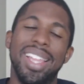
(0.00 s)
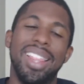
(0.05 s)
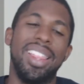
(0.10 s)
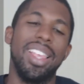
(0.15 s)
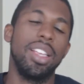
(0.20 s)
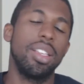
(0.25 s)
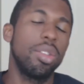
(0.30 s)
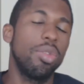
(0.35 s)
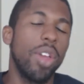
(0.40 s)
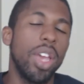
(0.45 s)

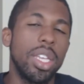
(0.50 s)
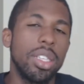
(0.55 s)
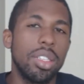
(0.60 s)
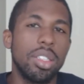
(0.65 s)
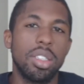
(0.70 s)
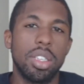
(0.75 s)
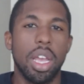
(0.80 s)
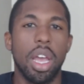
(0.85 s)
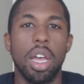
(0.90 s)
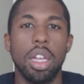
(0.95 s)
This phase
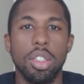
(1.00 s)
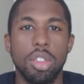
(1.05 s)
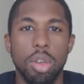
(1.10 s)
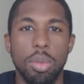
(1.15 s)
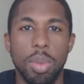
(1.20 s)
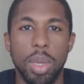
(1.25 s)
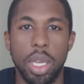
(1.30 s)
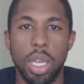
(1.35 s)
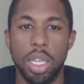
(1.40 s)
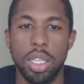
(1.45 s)
is
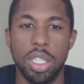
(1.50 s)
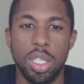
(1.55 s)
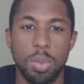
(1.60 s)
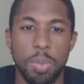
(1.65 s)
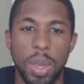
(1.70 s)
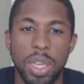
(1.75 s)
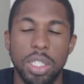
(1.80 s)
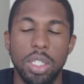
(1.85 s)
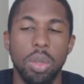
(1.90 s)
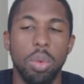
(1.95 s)
challenging because,
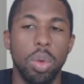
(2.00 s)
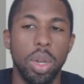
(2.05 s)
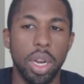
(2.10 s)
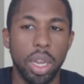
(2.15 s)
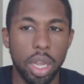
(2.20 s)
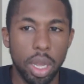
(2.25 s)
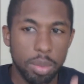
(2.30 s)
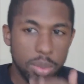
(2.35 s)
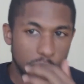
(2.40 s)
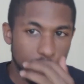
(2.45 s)
especially when
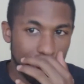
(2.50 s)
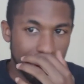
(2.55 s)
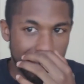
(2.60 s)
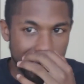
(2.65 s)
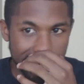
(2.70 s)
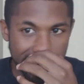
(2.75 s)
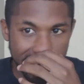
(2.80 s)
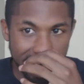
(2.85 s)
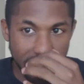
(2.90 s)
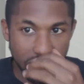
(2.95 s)
it comes to
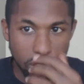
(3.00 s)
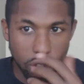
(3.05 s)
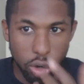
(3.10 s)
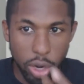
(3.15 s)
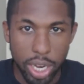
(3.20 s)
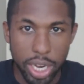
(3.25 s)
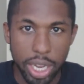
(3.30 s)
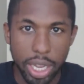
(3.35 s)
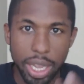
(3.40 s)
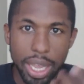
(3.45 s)
resistance
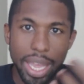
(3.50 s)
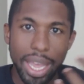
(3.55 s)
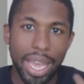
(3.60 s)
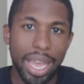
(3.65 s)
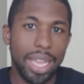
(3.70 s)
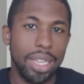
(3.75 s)
training,